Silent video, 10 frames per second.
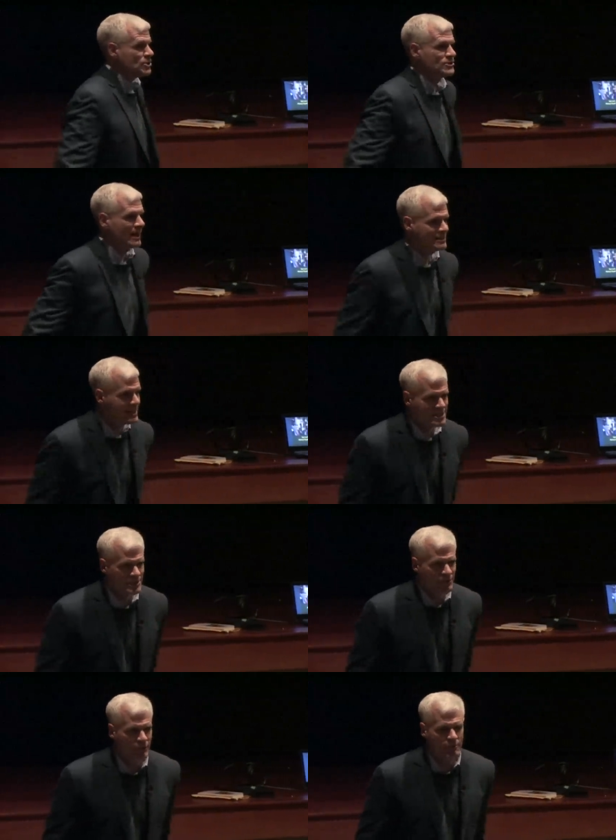it's not a test
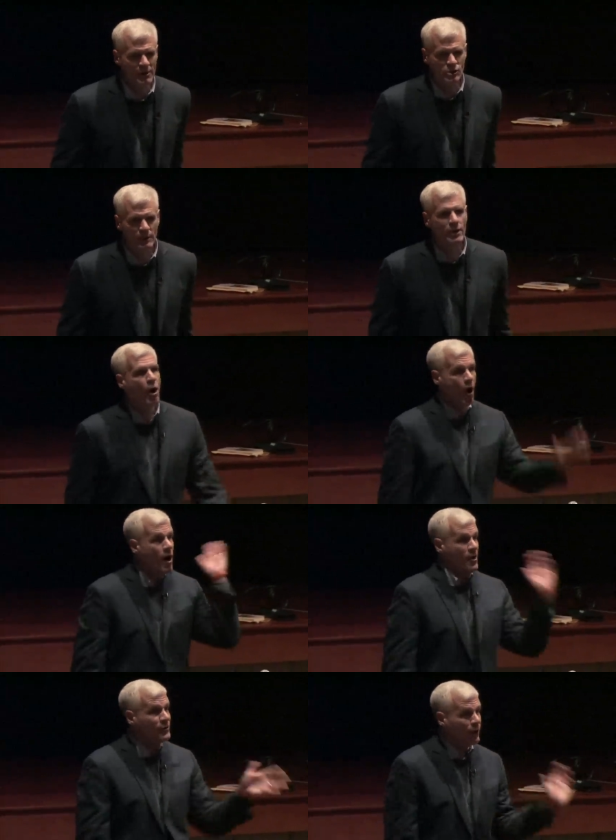of information recall.
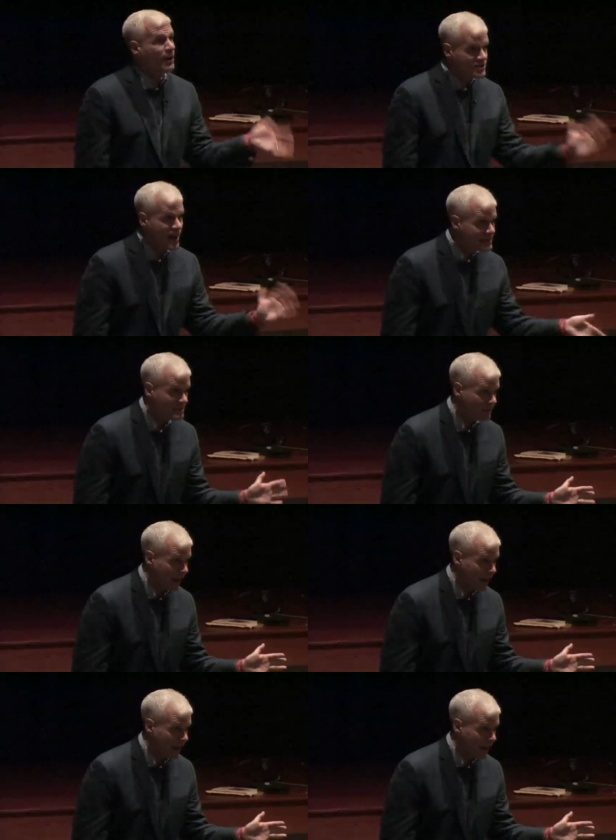There are tests of